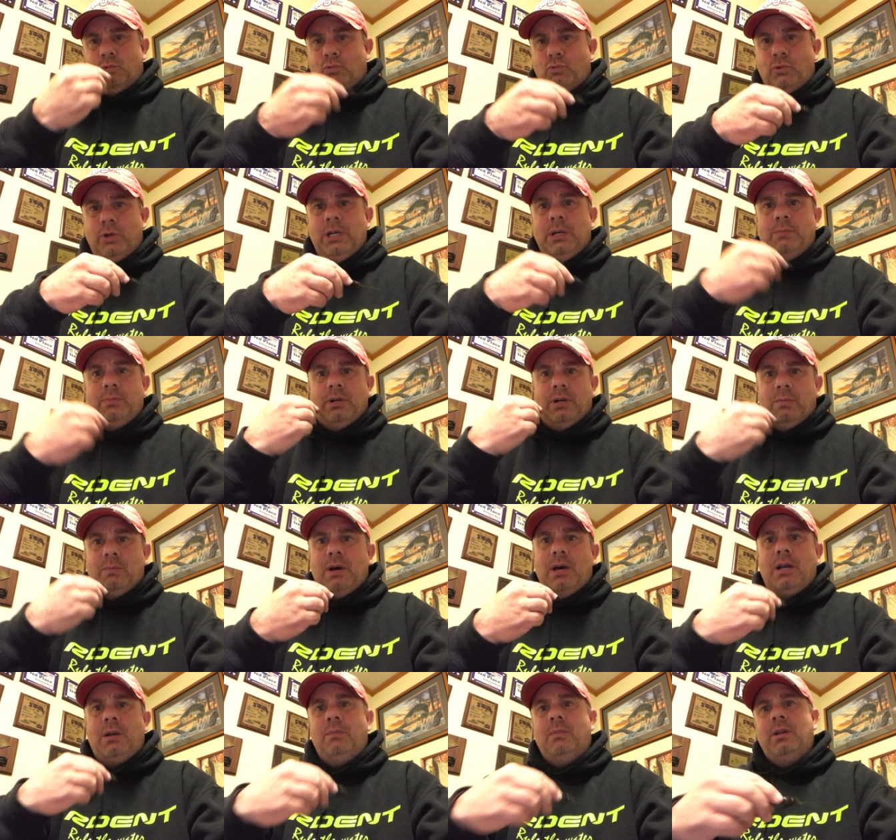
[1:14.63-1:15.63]
rip in their
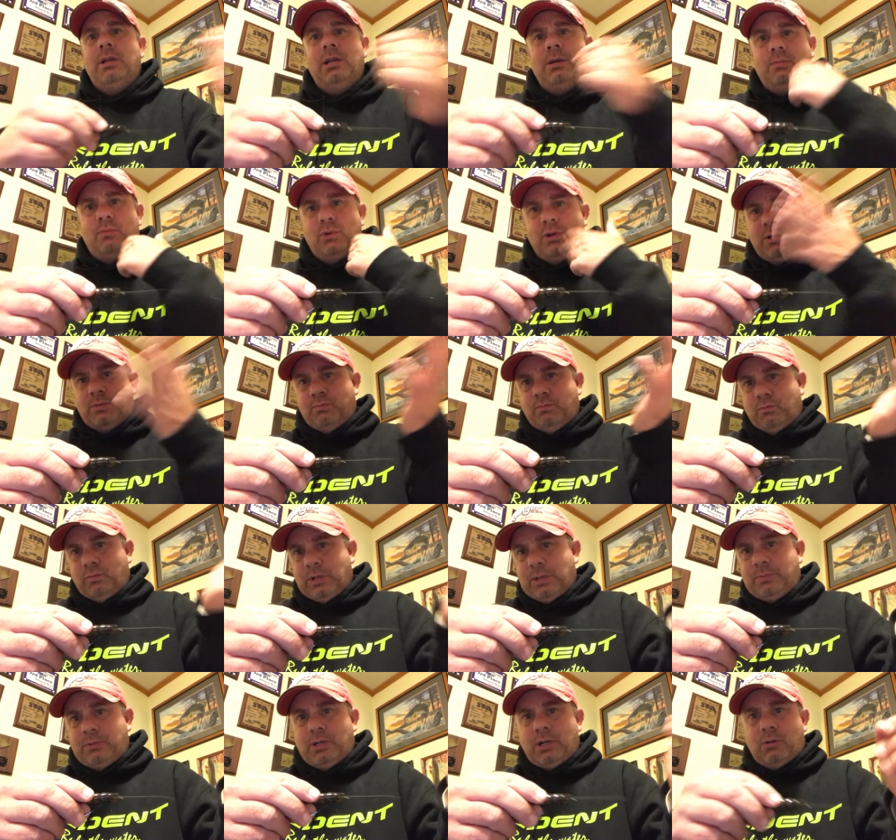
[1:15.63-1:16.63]
bottom lip where it's
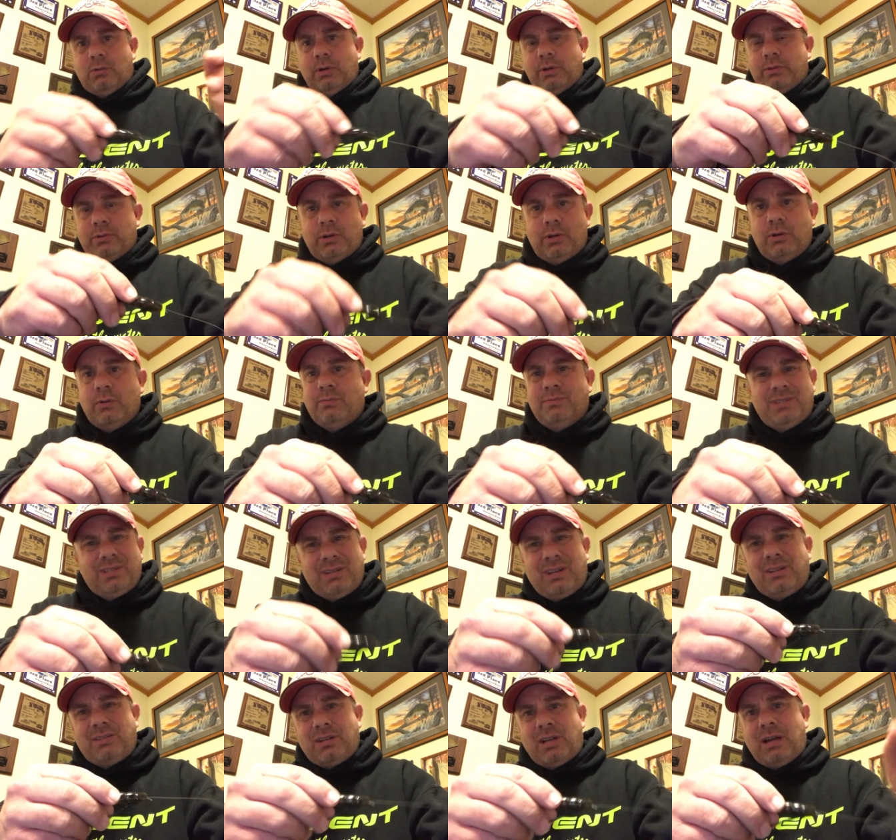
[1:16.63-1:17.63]
ripped all the way through. You
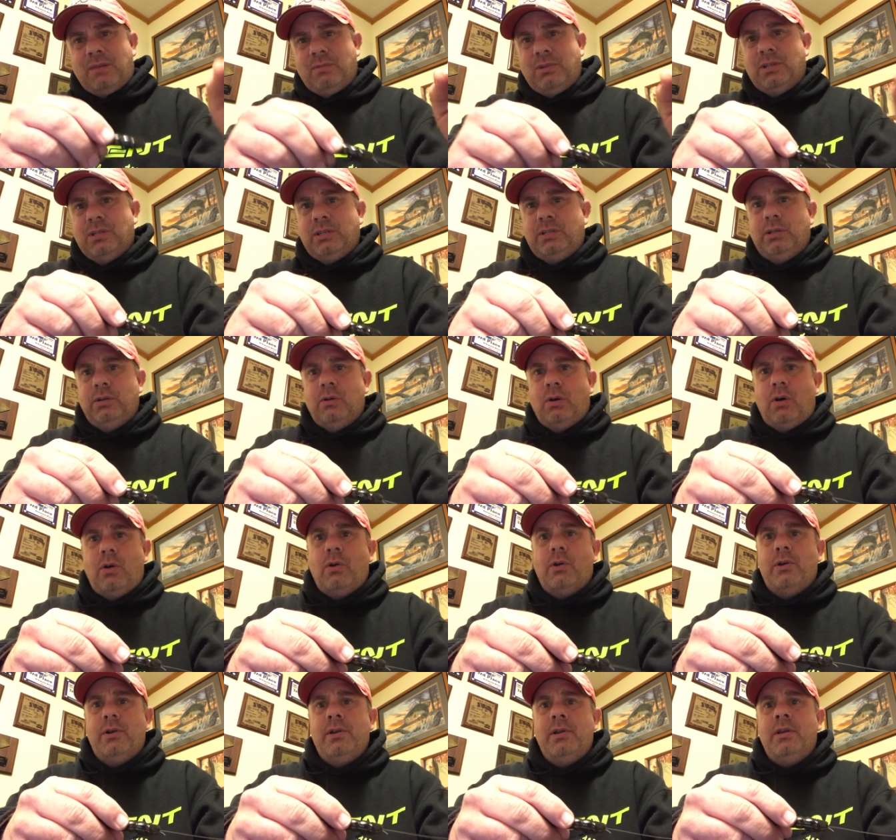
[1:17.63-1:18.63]
know, that's obviously too
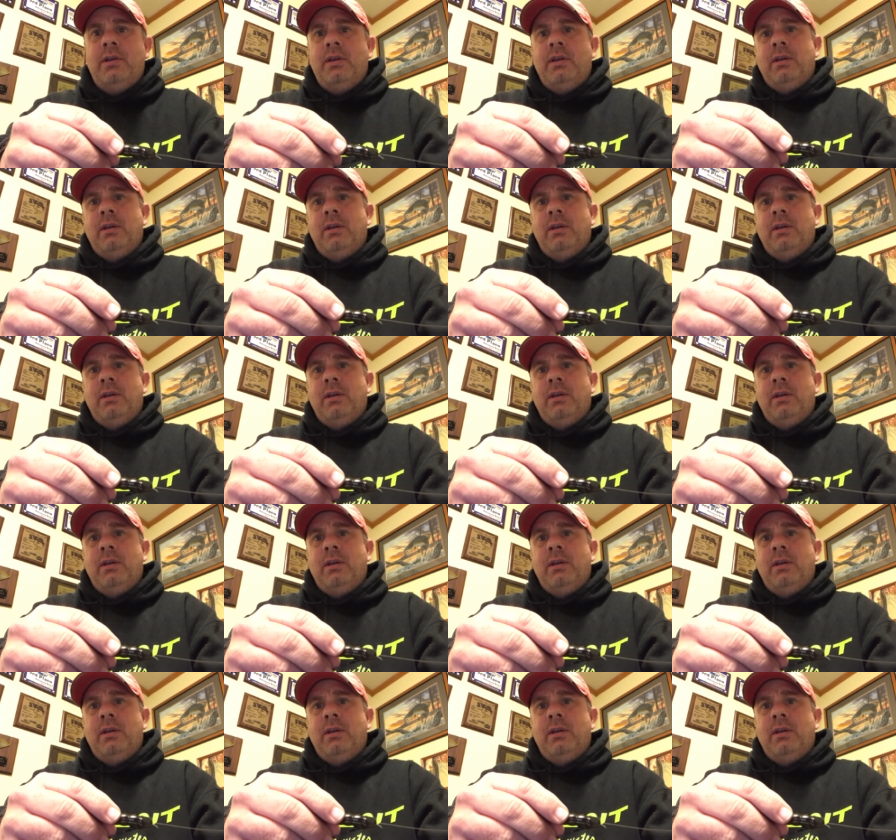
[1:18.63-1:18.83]
hard.